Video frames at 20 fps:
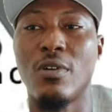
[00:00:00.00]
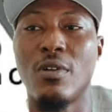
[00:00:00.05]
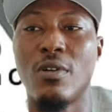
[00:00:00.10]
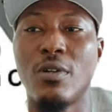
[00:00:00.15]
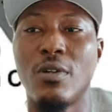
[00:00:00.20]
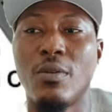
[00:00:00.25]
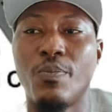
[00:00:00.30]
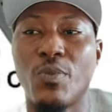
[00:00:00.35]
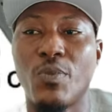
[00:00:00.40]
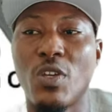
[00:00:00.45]
You
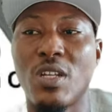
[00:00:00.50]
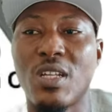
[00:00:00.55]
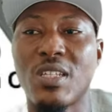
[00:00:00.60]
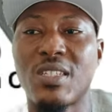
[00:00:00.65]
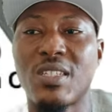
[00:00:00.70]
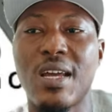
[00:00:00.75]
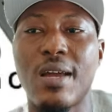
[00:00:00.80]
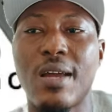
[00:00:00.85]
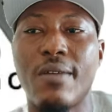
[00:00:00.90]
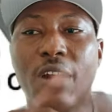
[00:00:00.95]
understand?
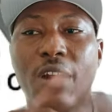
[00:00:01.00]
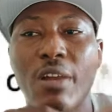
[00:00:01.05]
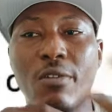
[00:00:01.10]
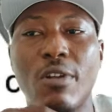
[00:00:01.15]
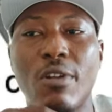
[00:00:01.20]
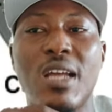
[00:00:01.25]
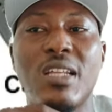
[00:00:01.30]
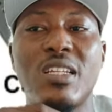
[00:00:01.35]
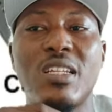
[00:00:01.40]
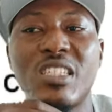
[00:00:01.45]
Regularly
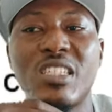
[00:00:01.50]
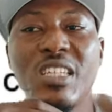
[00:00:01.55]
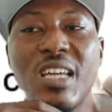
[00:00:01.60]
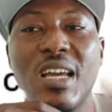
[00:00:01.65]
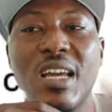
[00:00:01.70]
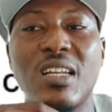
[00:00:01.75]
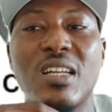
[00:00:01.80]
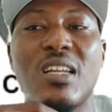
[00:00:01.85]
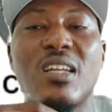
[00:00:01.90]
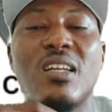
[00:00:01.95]
check
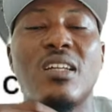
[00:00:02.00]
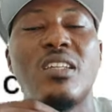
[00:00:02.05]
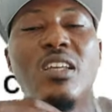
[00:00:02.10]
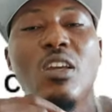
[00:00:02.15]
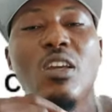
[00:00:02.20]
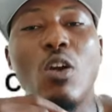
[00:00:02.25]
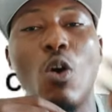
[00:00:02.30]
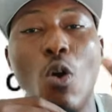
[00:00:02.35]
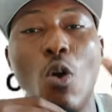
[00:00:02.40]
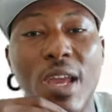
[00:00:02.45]
the
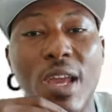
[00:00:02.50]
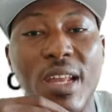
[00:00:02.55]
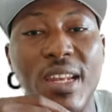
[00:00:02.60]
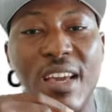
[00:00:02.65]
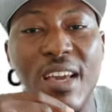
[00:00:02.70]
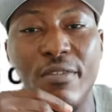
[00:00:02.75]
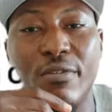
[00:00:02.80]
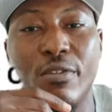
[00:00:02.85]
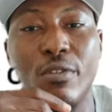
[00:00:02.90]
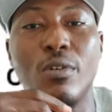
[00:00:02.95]
oil
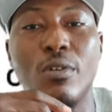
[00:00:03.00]
level